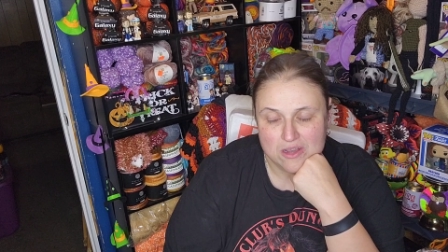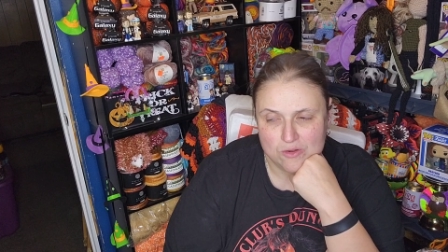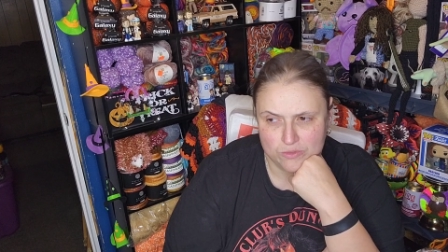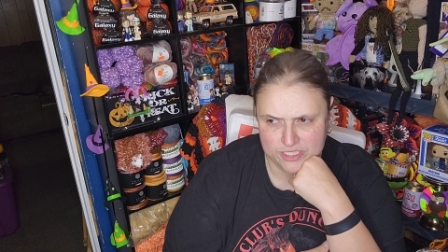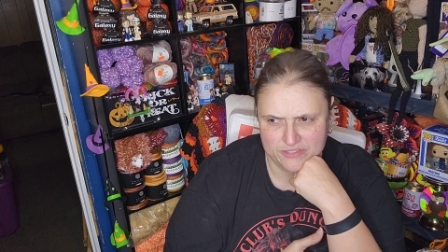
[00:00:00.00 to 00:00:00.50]

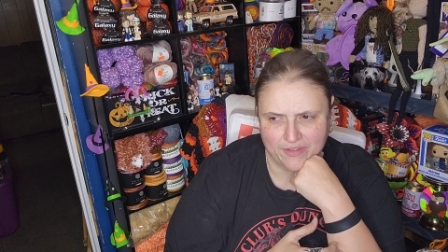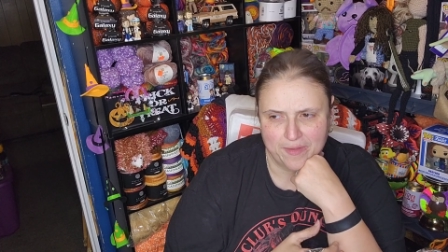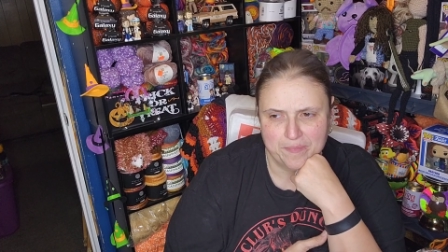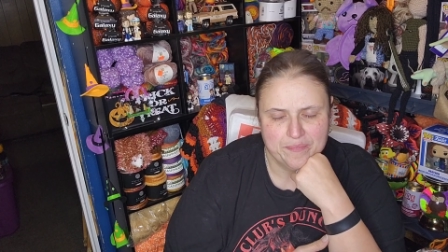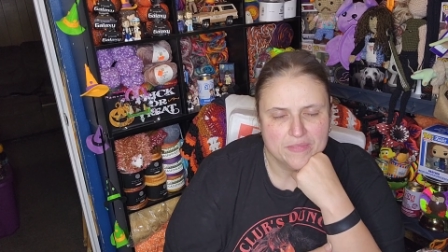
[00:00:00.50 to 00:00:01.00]
which is
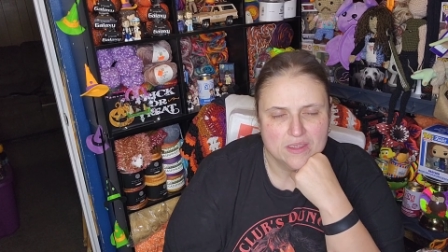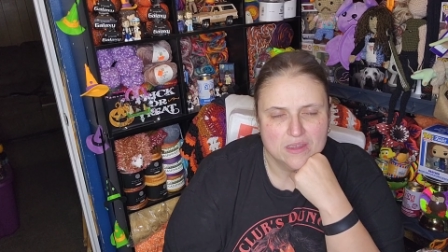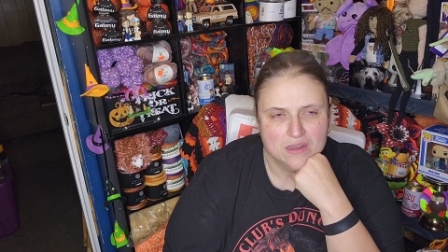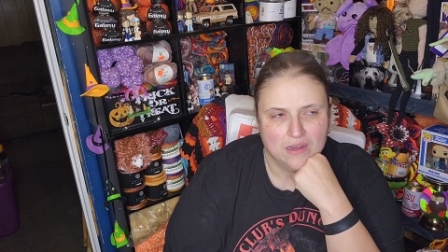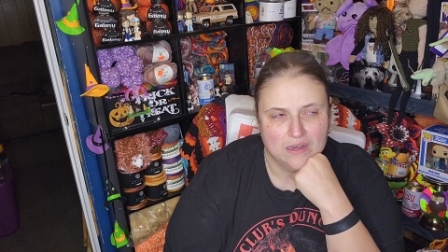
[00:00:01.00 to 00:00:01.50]
fine.
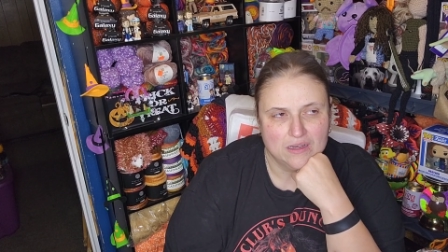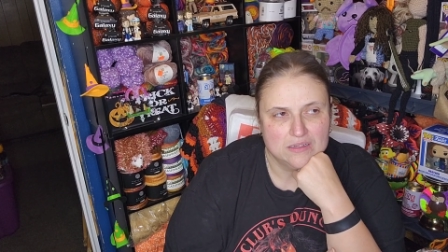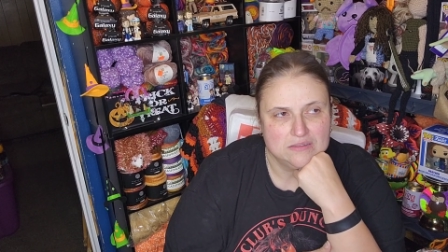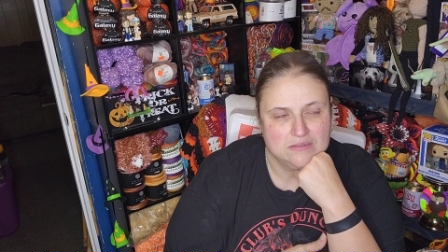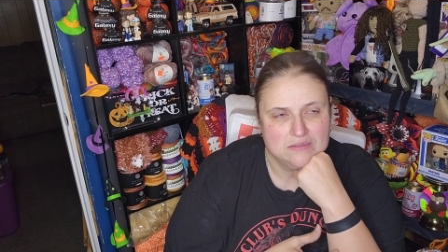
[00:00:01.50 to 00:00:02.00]

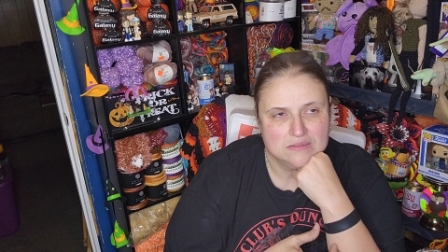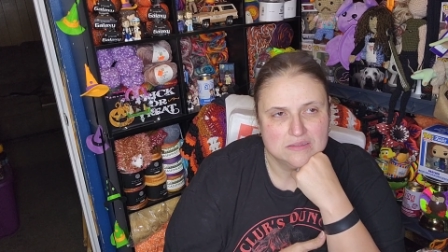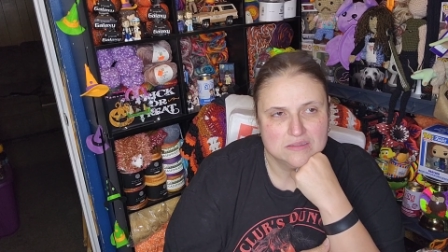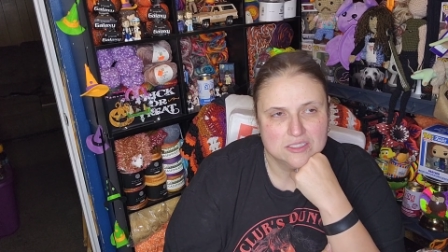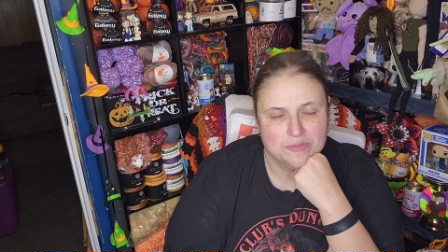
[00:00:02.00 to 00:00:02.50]
Uh,
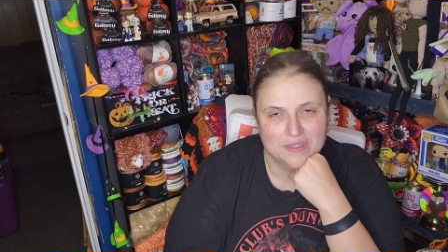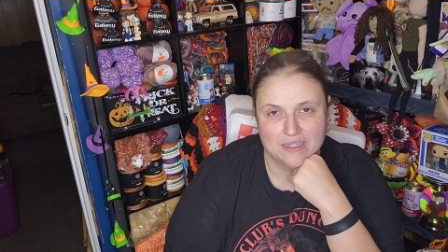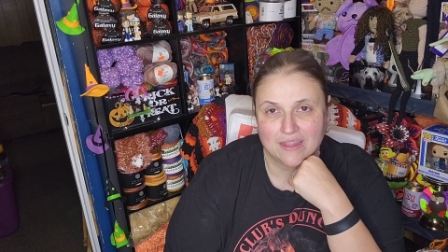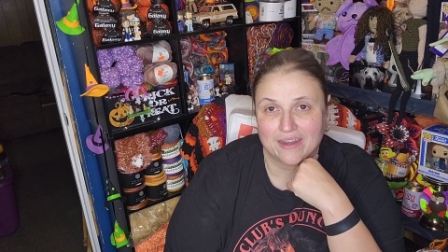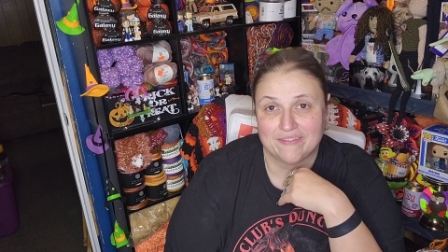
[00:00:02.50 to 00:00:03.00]
it would be
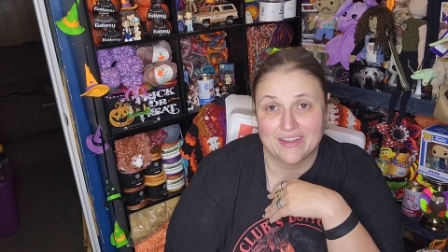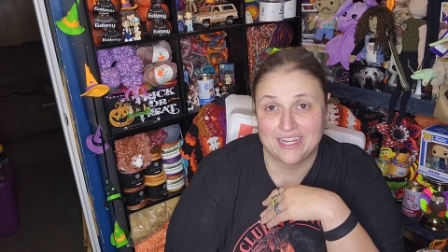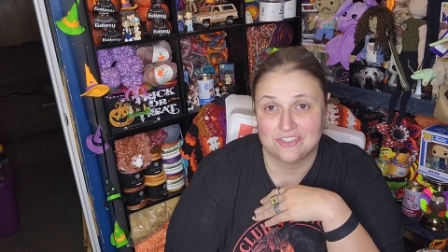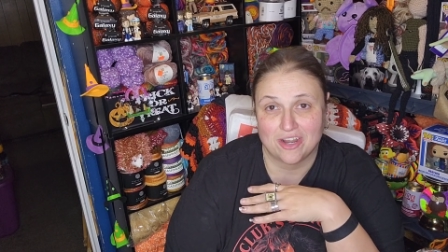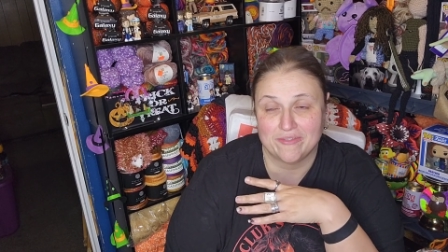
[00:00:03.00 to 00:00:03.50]
a lot of
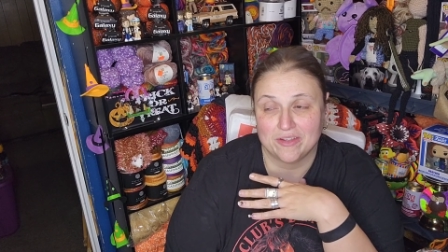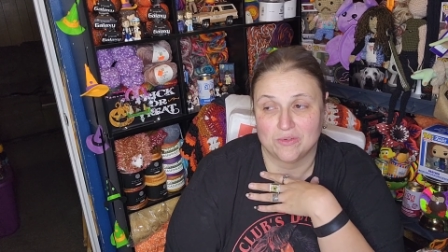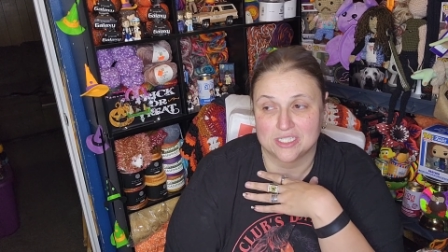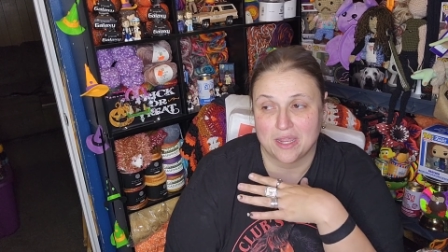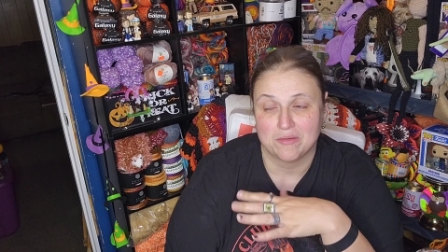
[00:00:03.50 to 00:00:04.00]
night driving,
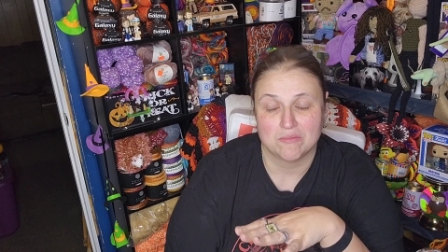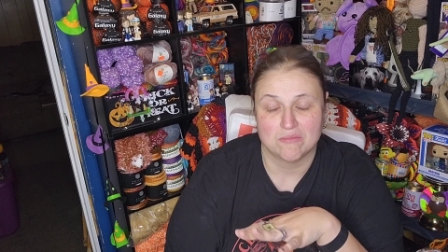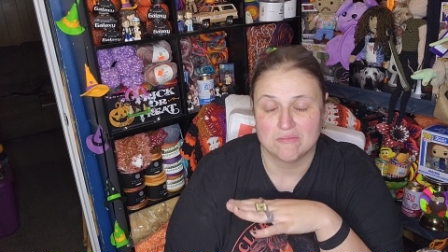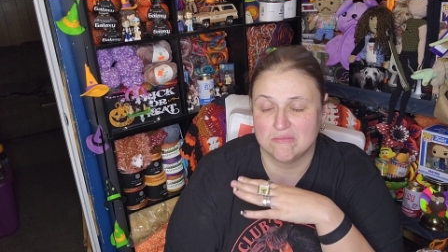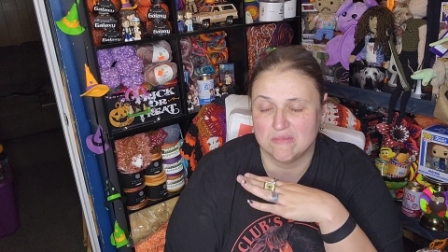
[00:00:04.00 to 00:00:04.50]
which I
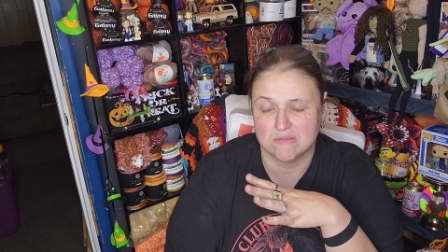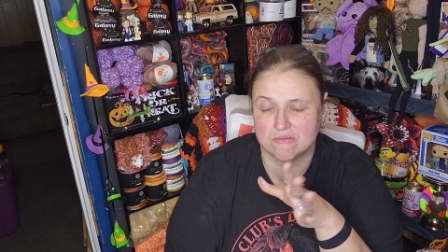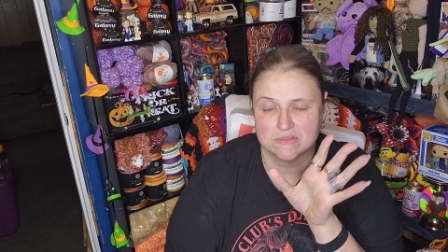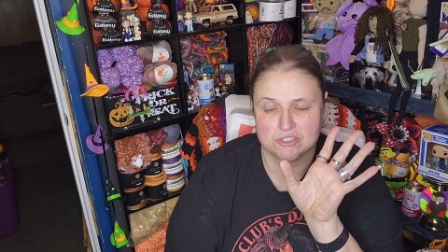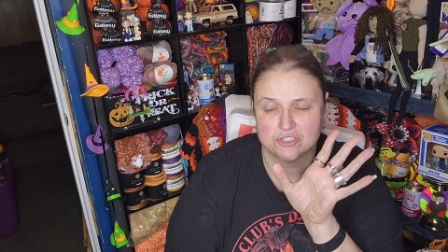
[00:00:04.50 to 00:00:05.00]

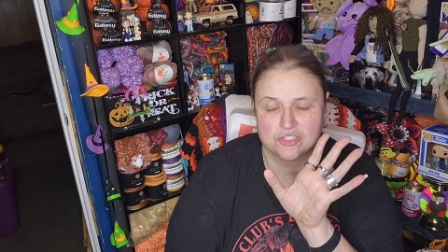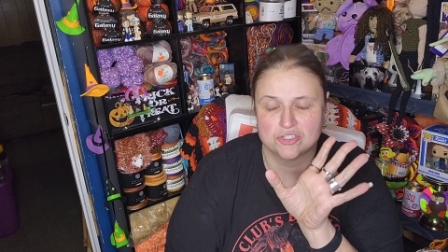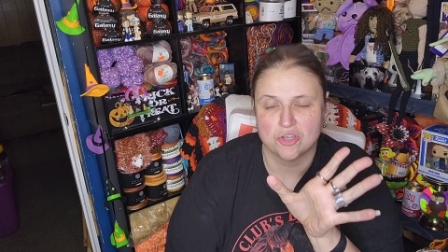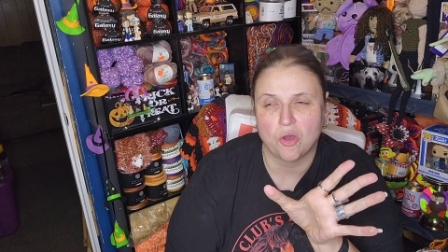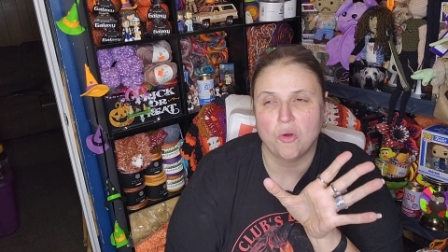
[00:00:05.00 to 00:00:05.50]

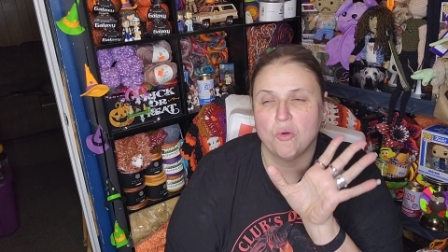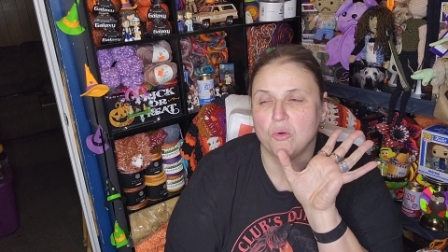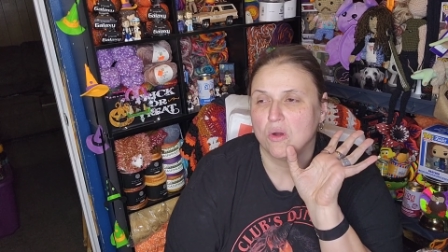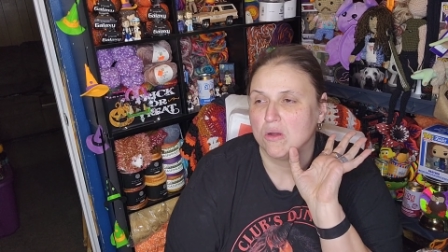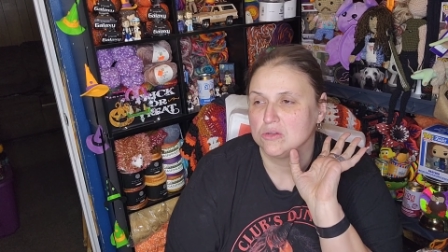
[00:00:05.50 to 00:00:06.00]

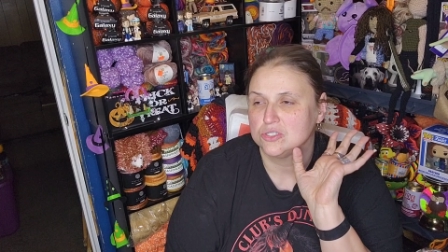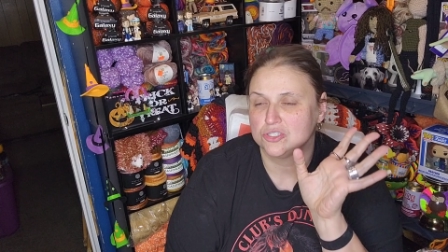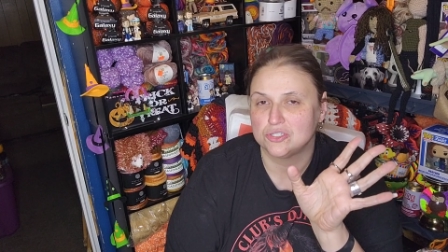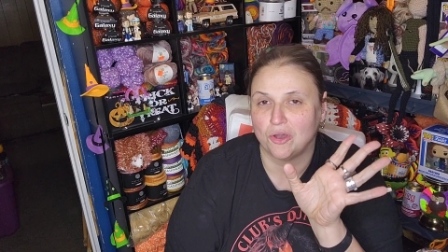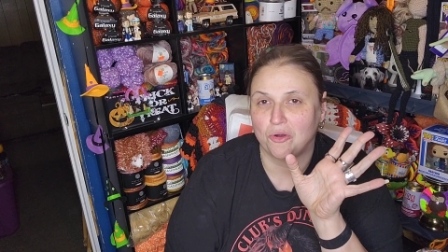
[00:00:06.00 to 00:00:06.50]
so,
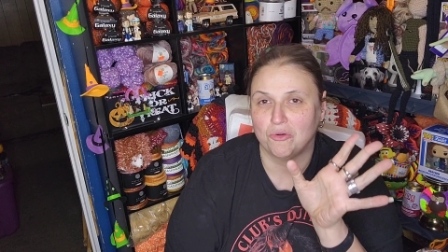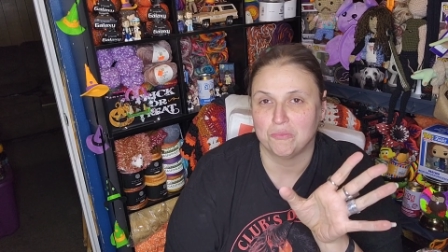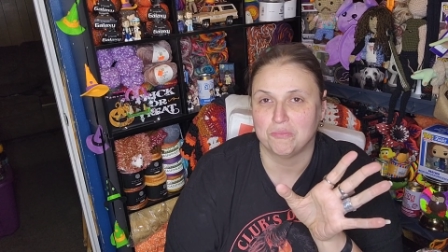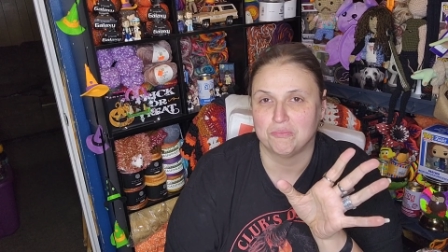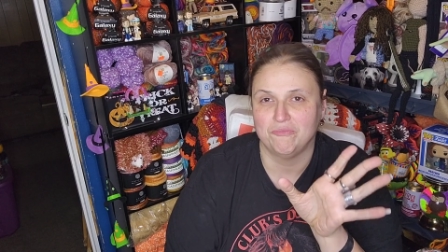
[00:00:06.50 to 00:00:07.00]

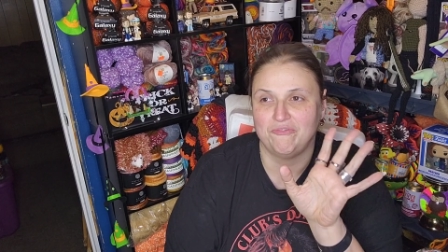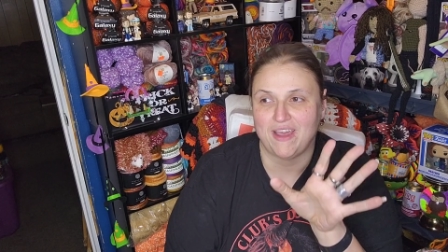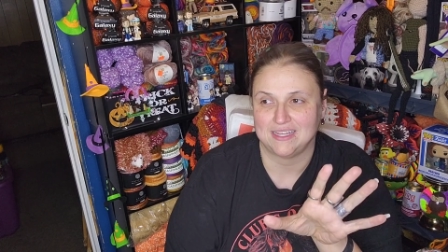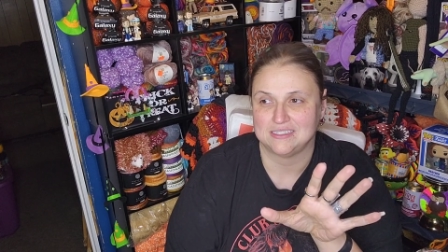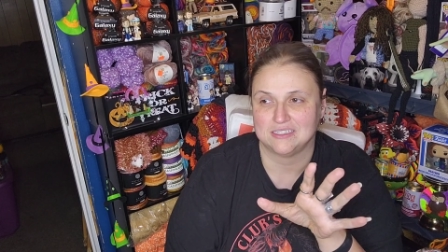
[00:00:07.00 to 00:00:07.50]
so
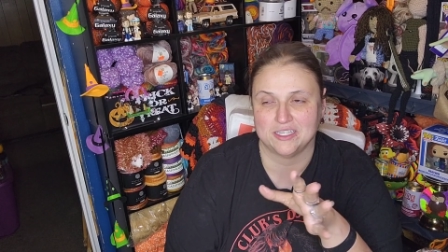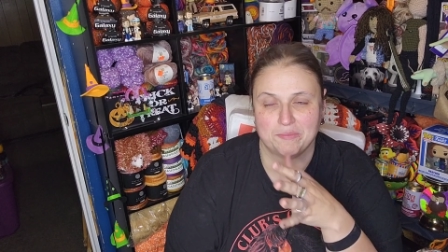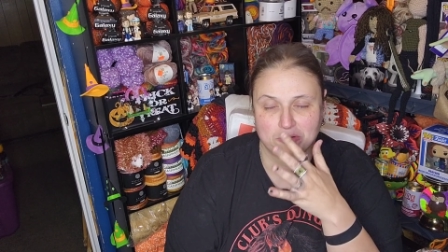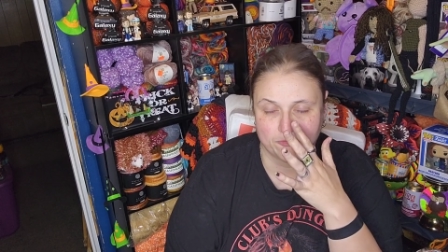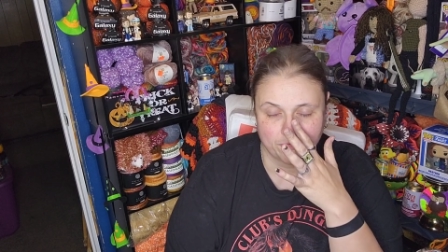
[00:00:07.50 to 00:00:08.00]
vastly
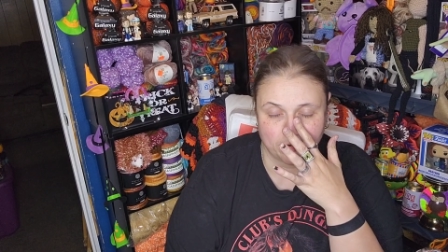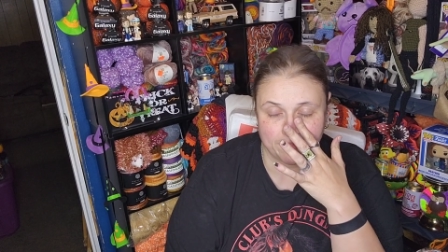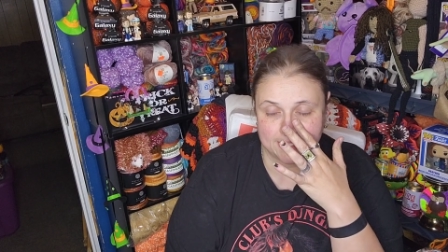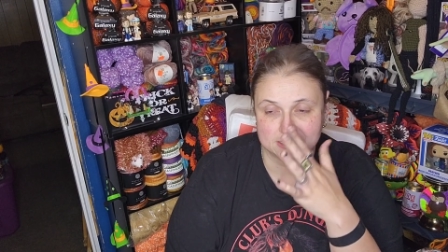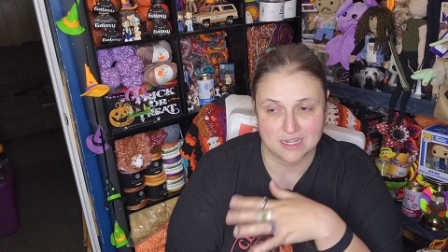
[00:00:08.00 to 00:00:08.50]
prefer.
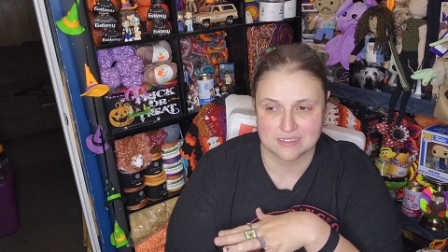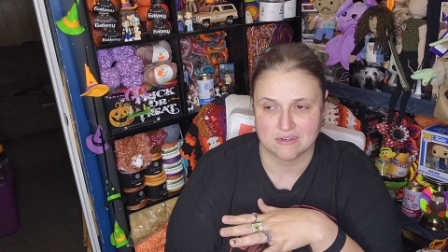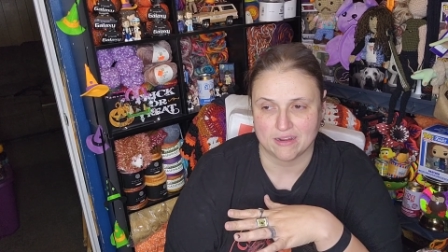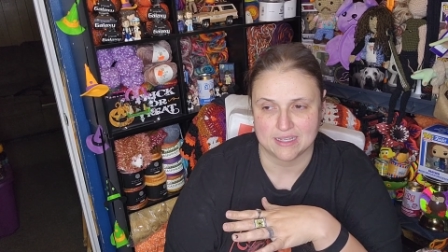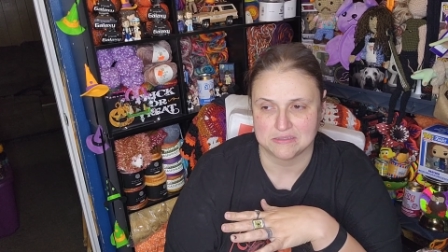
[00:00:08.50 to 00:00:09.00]
And that's not
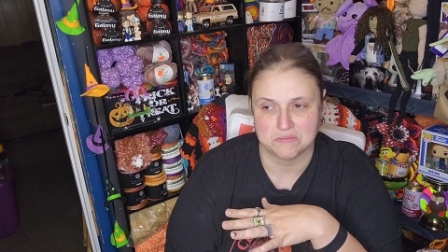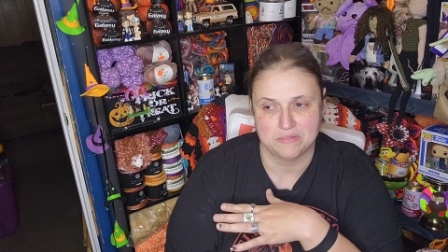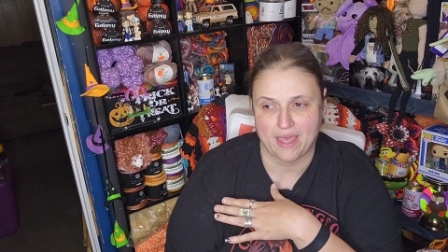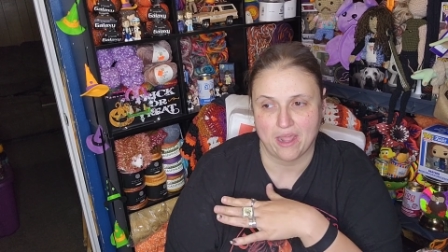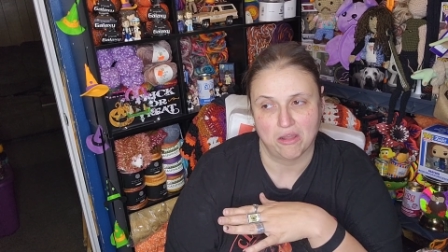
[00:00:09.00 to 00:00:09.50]
sarcasm
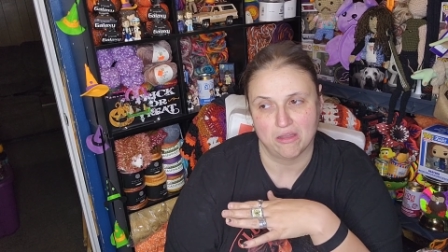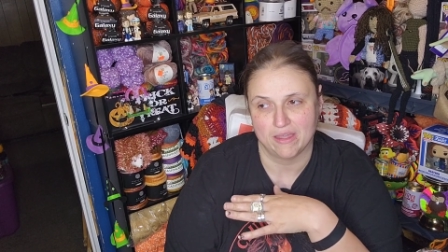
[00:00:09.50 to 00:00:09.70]
at all.